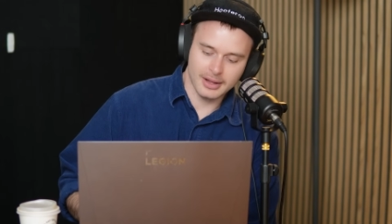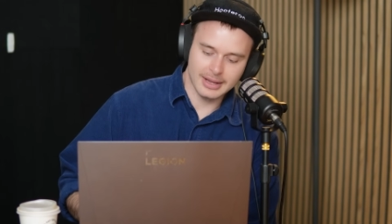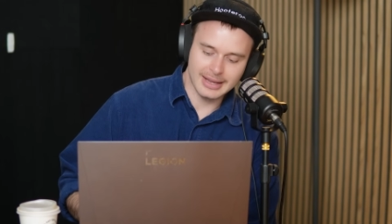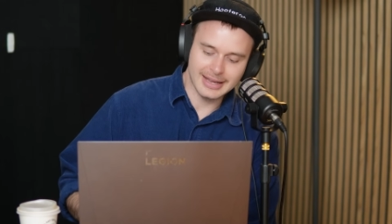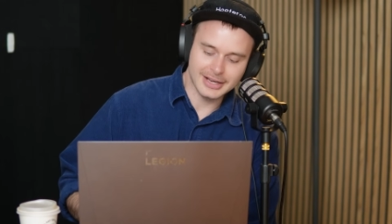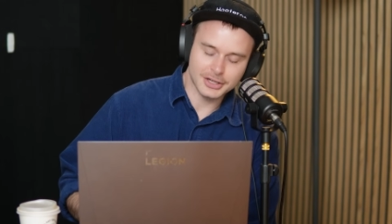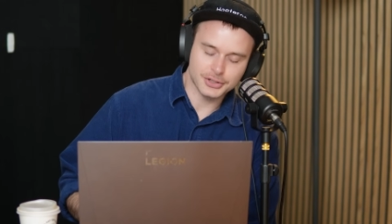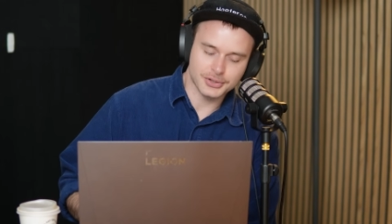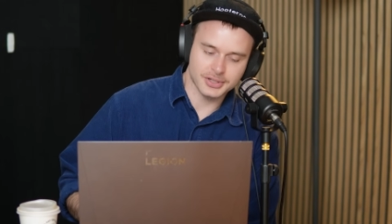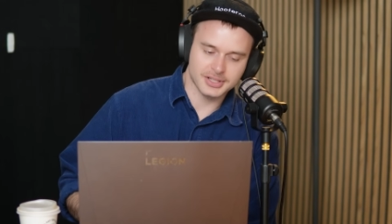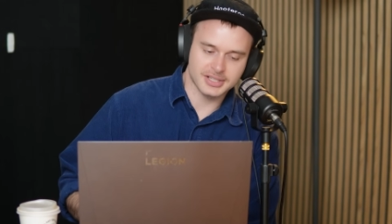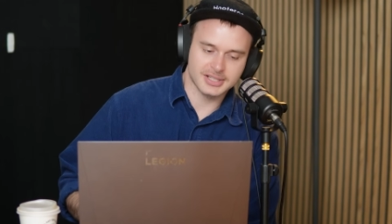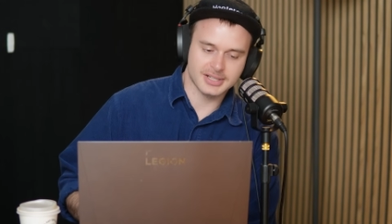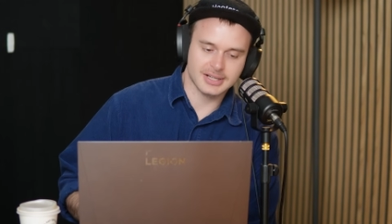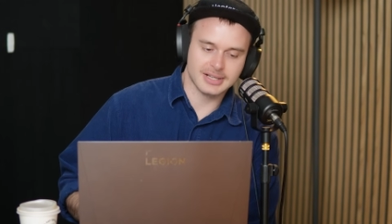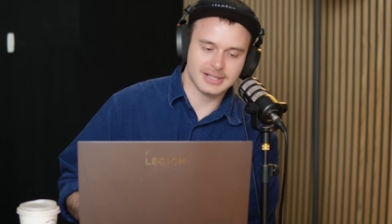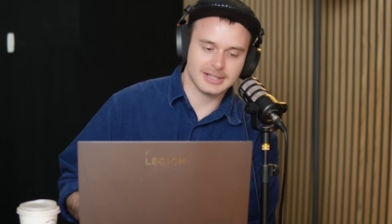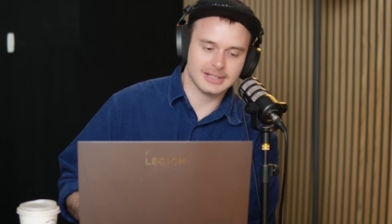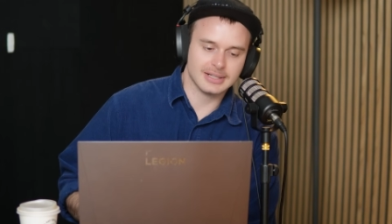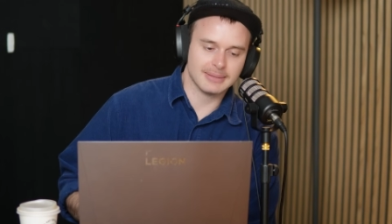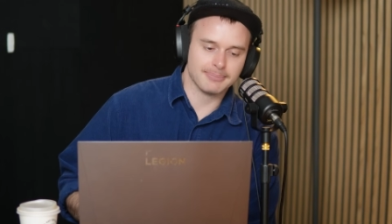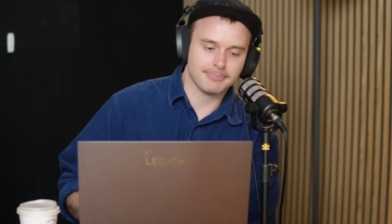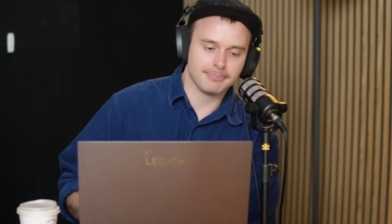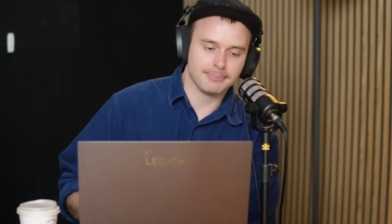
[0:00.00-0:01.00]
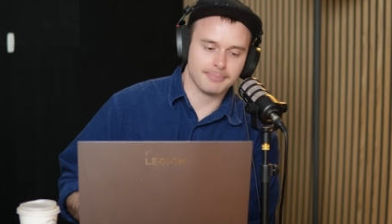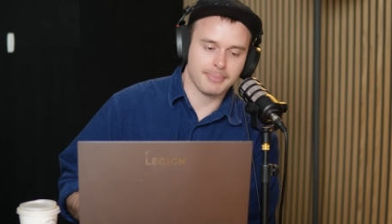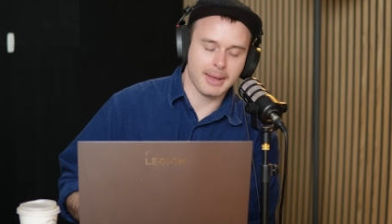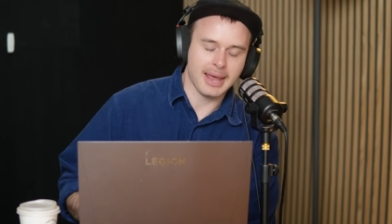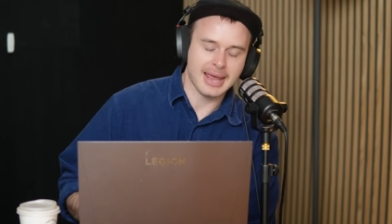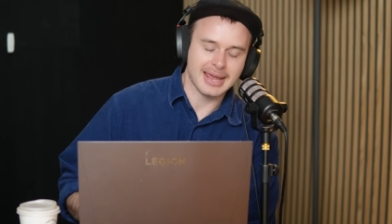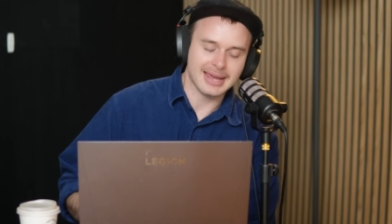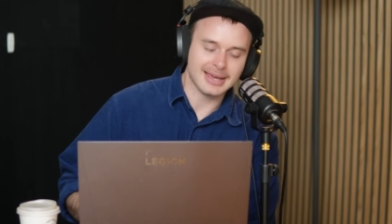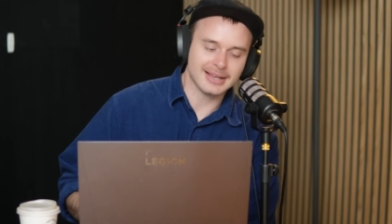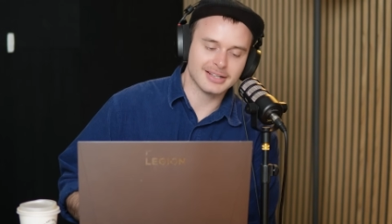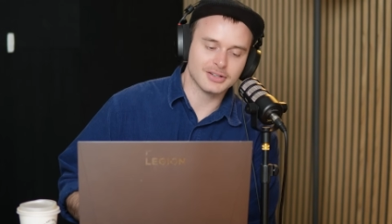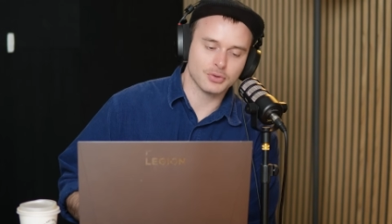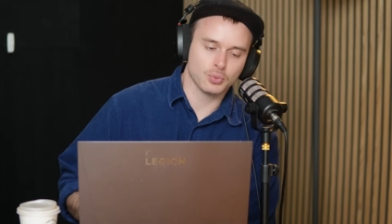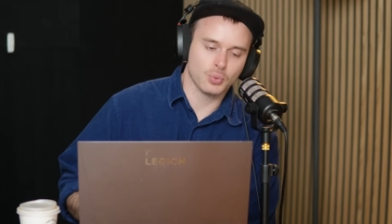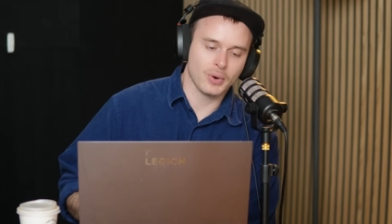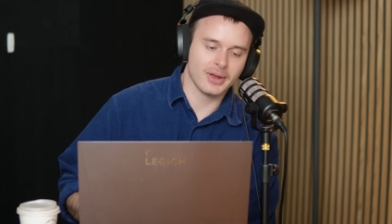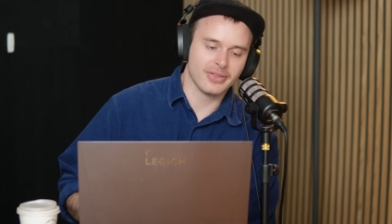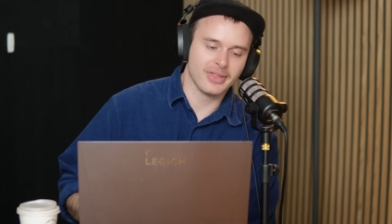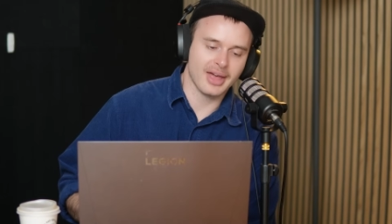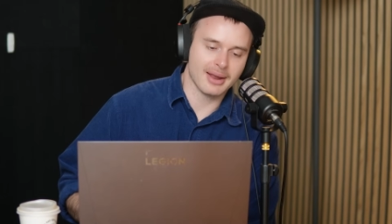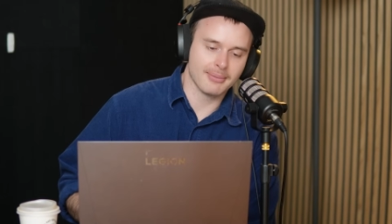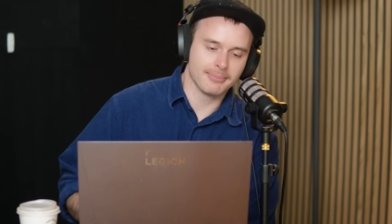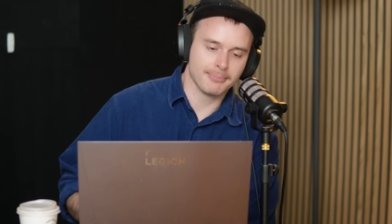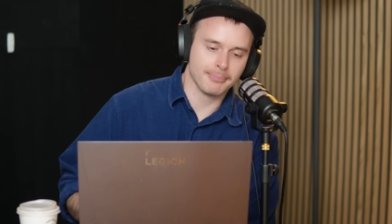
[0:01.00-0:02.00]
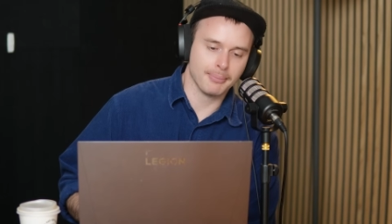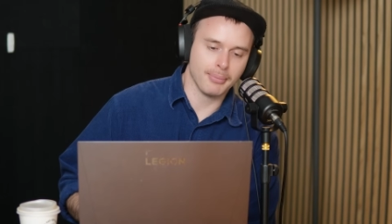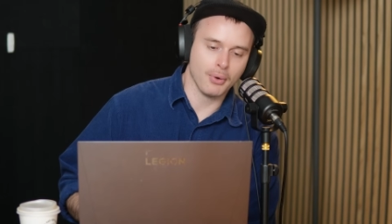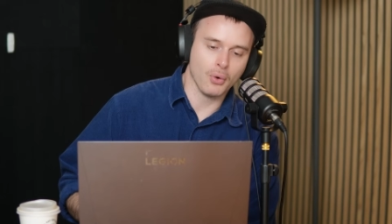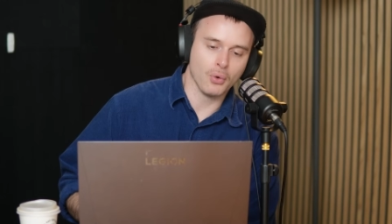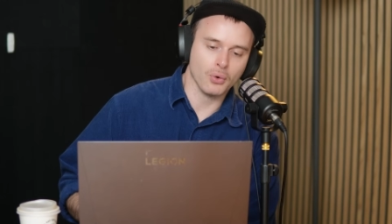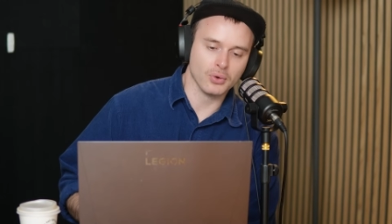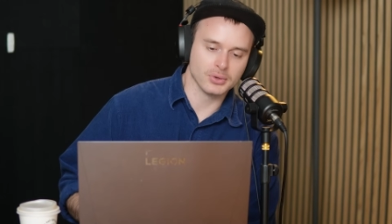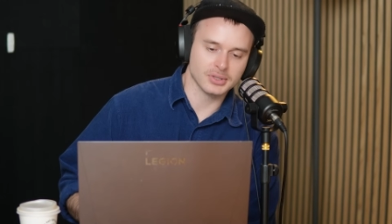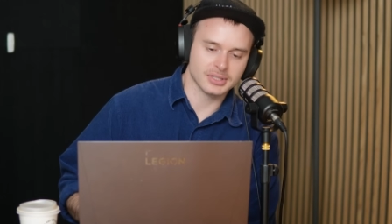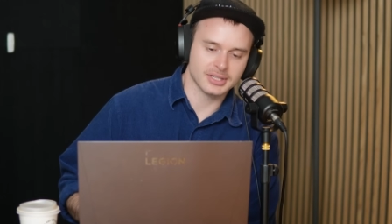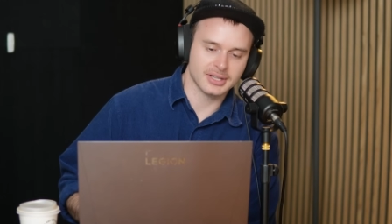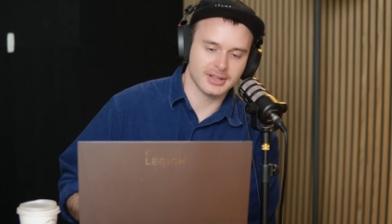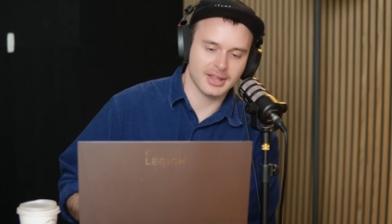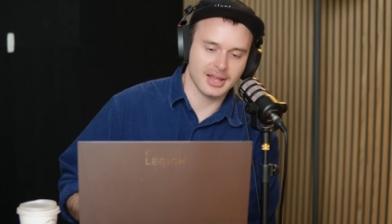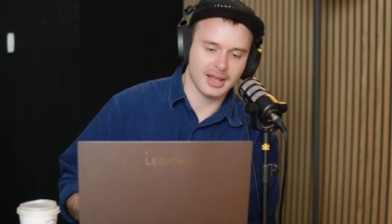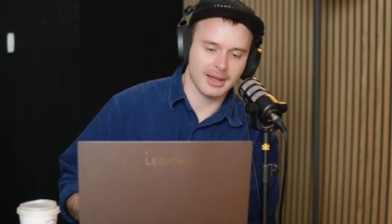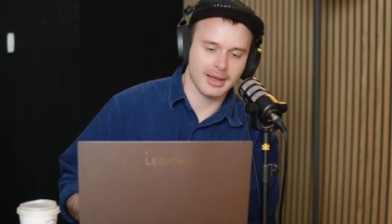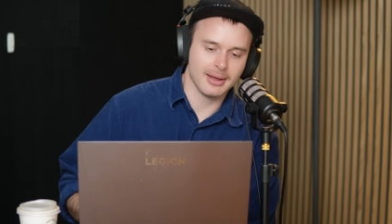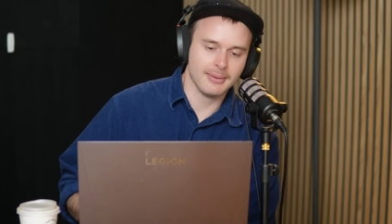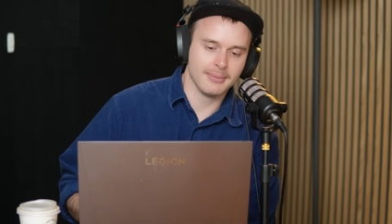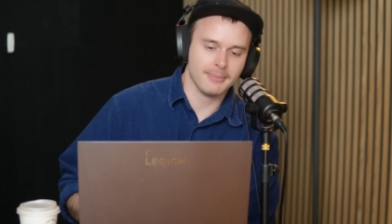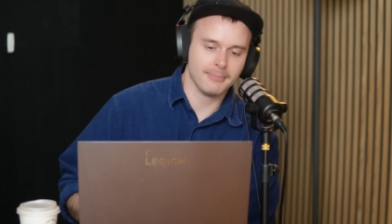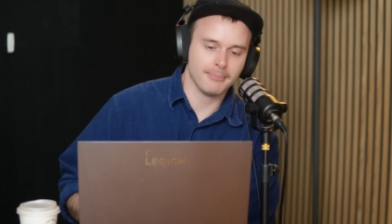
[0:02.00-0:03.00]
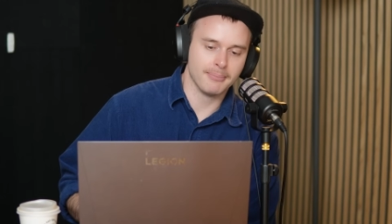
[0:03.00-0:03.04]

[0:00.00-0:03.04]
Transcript: interest peaked when they paused their